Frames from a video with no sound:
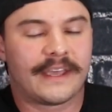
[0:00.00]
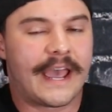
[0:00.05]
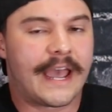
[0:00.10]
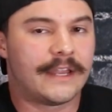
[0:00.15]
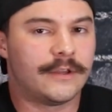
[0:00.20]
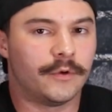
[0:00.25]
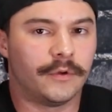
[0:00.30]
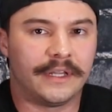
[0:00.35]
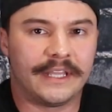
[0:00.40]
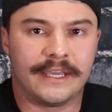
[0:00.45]

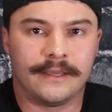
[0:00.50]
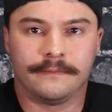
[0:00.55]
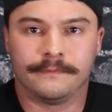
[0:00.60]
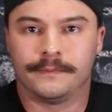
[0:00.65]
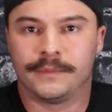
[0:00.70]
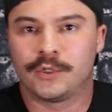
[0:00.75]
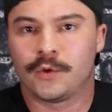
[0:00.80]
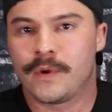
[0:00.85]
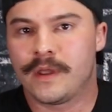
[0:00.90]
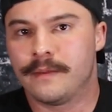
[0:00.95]
annually,
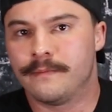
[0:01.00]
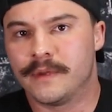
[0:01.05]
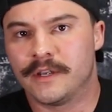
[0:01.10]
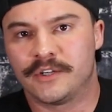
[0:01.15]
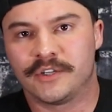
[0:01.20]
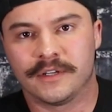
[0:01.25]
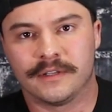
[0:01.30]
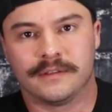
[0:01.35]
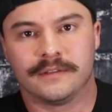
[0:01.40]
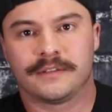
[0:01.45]
between
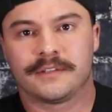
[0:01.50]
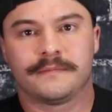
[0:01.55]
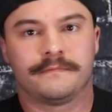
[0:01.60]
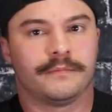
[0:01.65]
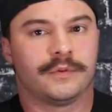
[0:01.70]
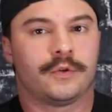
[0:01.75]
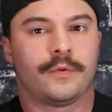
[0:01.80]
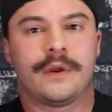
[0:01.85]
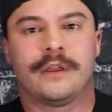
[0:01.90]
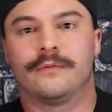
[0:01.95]
missions,
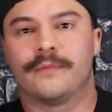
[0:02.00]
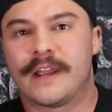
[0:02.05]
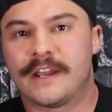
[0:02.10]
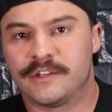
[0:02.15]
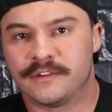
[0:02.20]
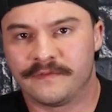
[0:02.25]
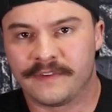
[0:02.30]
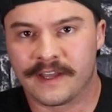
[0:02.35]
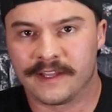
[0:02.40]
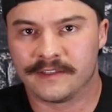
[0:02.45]
between
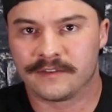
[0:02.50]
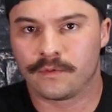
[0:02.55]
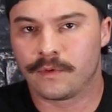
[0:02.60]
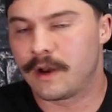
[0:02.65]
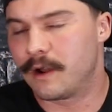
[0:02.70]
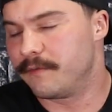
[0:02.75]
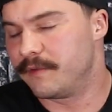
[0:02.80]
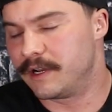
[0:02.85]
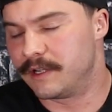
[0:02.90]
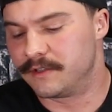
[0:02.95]
range events,
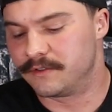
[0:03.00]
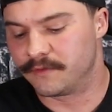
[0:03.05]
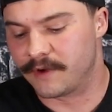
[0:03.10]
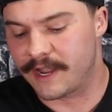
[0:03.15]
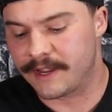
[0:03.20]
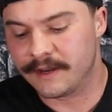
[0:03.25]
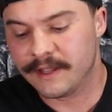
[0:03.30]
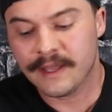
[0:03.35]
whatever it is, right?